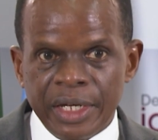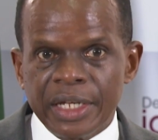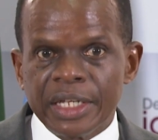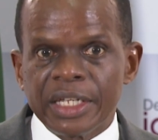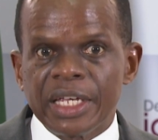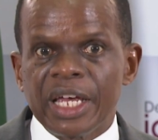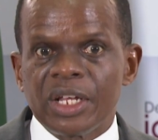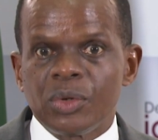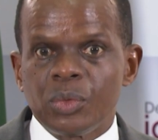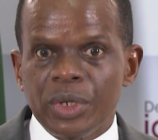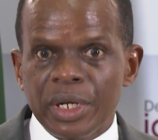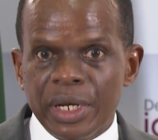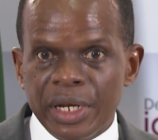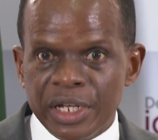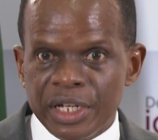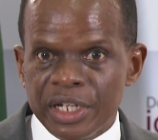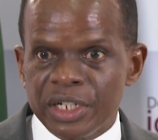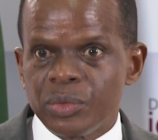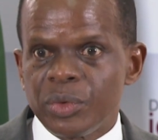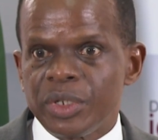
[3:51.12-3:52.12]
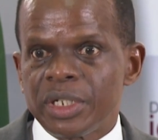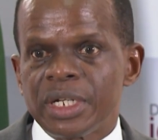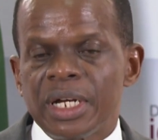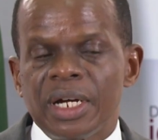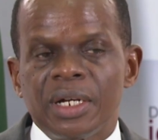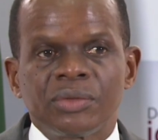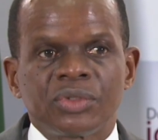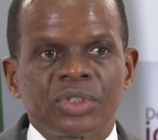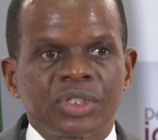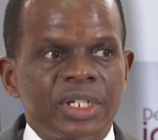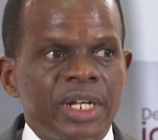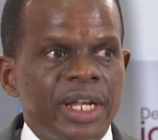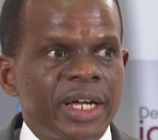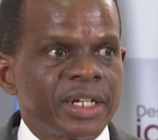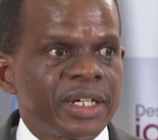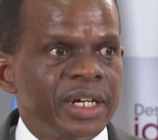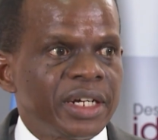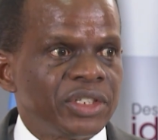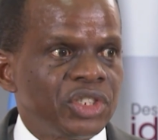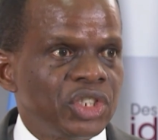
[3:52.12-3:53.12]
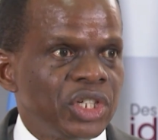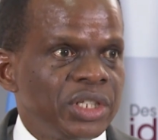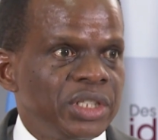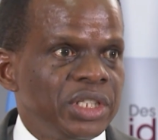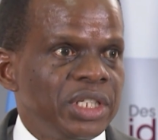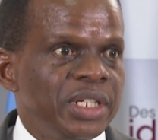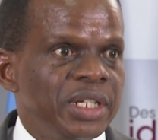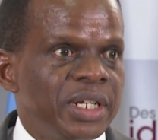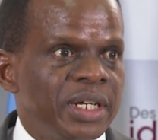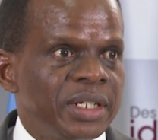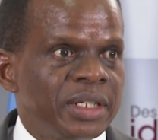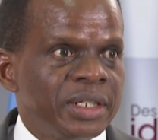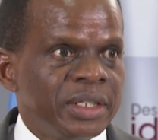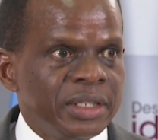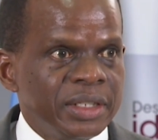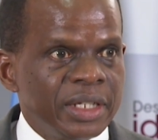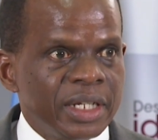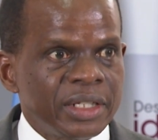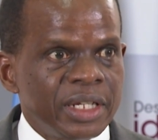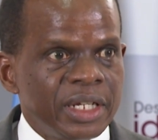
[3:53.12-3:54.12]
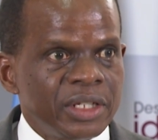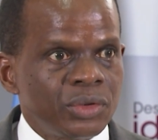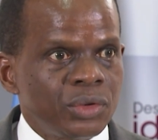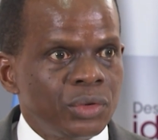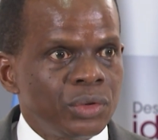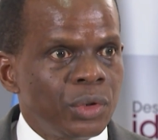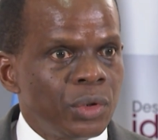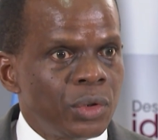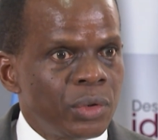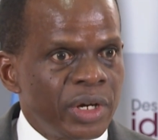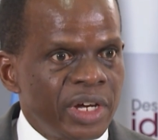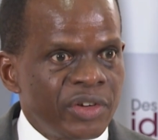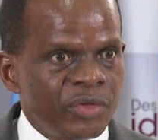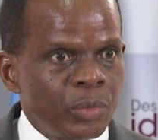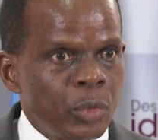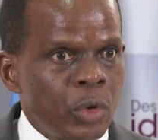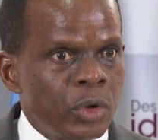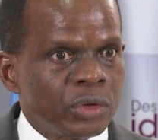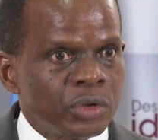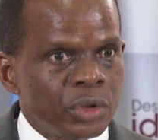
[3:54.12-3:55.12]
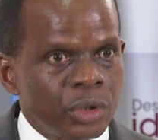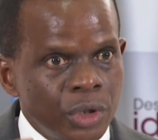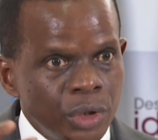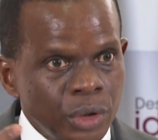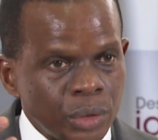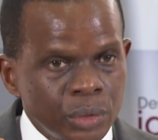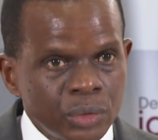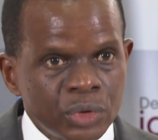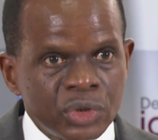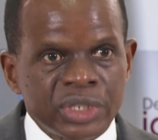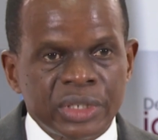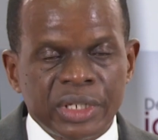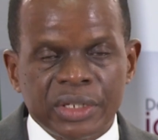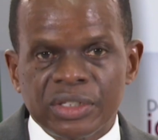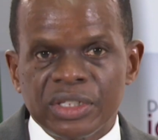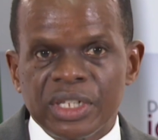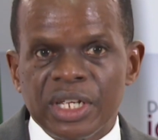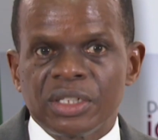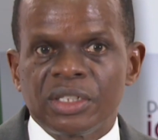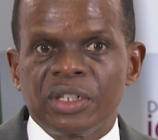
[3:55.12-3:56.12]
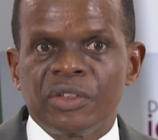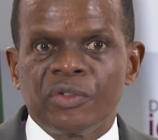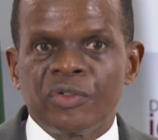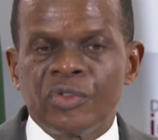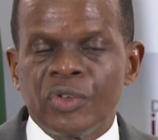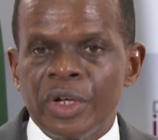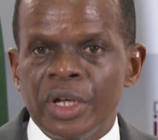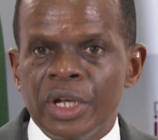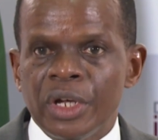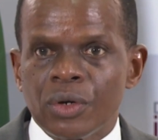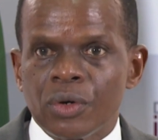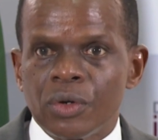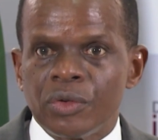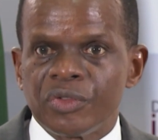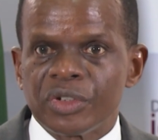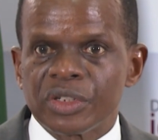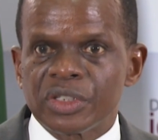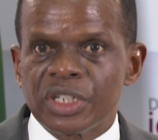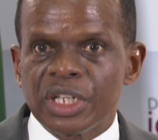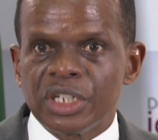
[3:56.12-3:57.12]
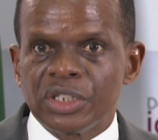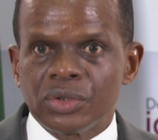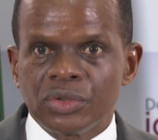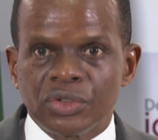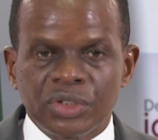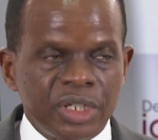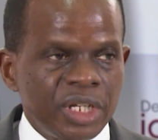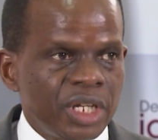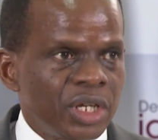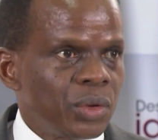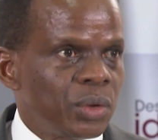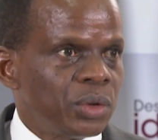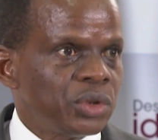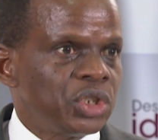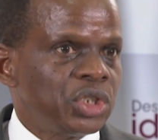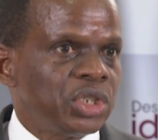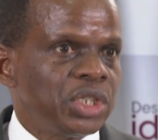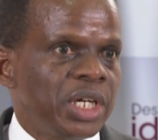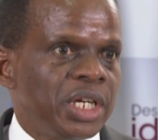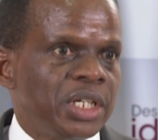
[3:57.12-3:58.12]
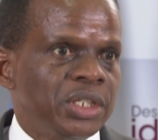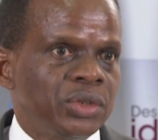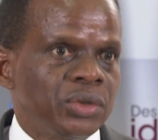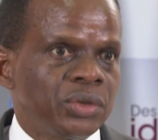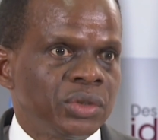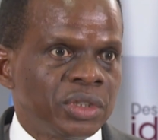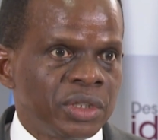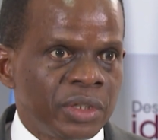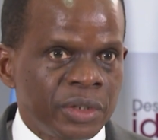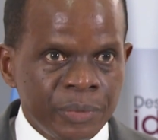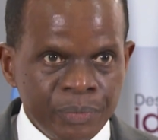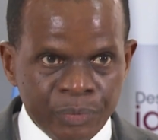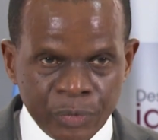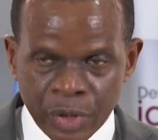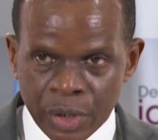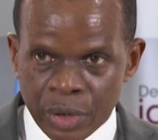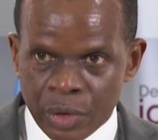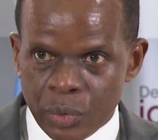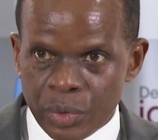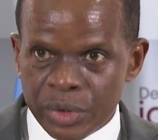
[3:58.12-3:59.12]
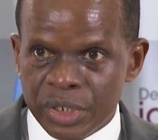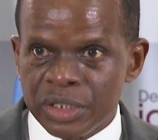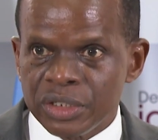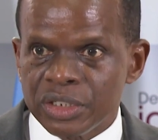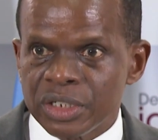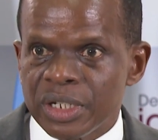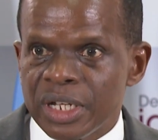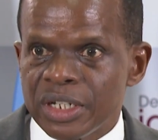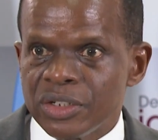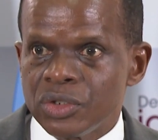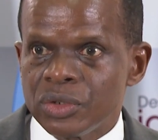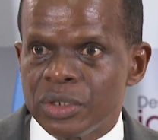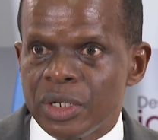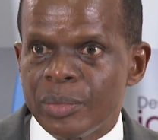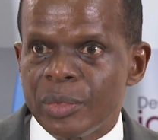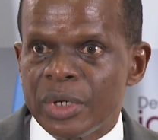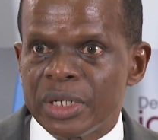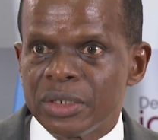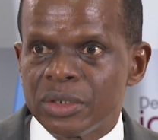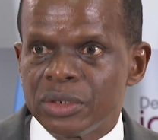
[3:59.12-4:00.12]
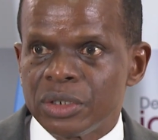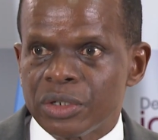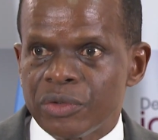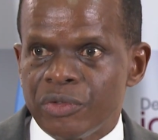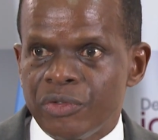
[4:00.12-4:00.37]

Can we learn with countries like Argentina that, as you know, have gone through successive conversations and negotiations with the International Monetary